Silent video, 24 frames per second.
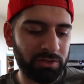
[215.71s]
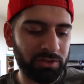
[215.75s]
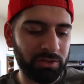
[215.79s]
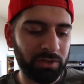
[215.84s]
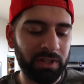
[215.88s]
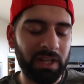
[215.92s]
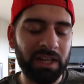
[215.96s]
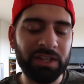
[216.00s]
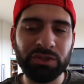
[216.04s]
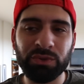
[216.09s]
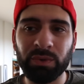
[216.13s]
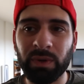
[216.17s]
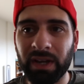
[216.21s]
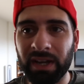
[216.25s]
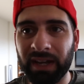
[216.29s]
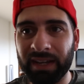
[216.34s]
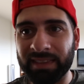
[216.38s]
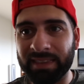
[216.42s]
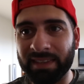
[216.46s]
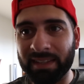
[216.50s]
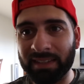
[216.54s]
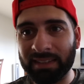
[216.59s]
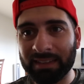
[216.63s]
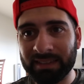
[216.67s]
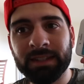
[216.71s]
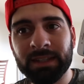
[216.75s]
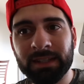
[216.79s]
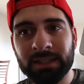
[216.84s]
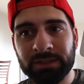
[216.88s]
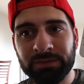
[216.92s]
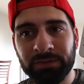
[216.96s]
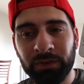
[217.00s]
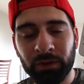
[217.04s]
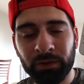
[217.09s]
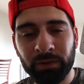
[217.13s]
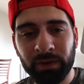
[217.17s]
So that's why I think
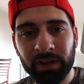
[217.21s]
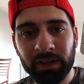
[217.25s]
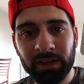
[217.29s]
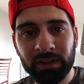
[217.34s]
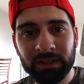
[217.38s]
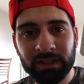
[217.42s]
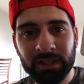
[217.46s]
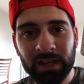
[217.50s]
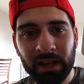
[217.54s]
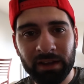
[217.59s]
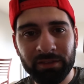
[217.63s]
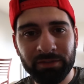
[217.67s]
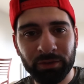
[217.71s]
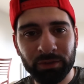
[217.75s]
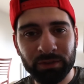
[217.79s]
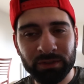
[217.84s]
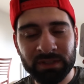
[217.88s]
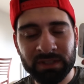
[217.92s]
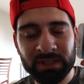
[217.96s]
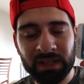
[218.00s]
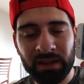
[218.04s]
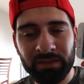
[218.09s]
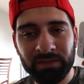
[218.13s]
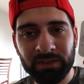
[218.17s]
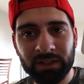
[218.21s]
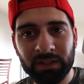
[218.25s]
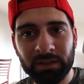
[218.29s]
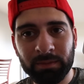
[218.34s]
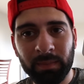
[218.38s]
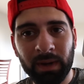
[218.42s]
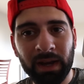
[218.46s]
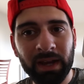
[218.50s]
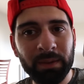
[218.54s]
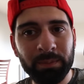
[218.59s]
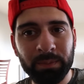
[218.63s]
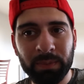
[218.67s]
this phone right here, the iPhone 7, in
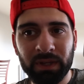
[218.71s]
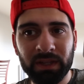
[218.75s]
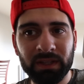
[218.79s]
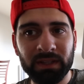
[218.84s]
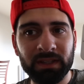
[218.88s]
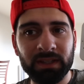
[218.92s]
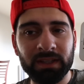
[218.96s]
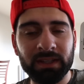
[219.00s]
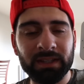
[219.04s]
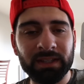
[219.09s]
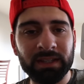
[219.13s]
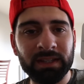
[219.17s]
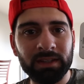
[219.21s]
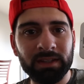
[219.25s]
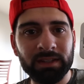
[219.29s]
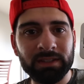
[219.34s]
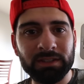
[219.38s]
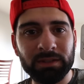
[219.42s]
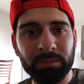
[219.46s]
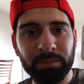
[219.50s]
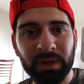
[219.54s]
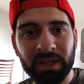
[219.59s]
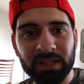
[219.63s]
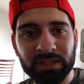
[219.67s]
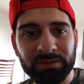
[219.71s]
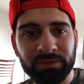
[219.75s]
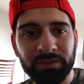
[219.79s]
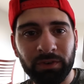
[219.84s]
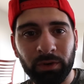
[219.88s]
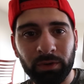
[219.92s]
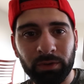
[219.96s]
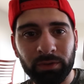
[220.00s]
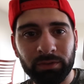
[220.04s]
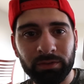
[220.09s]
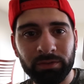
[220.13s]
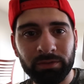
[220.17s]
my opinion, is the best
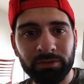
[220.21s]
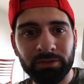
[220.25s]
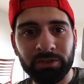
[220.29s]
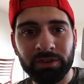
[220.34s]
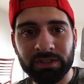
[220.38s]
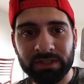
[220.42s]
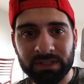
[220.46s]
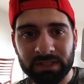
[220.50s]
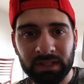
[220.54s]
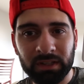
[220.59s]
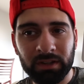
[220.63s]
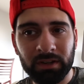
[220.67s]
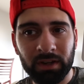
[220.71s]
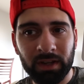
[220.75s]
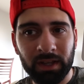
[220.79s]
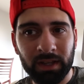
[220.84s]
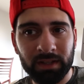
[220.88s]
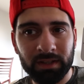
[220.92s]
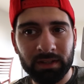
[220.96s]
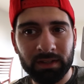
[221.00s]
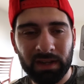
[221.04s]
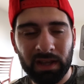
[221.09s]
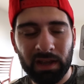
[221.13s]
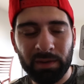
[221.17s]
phone for a sneakerhead.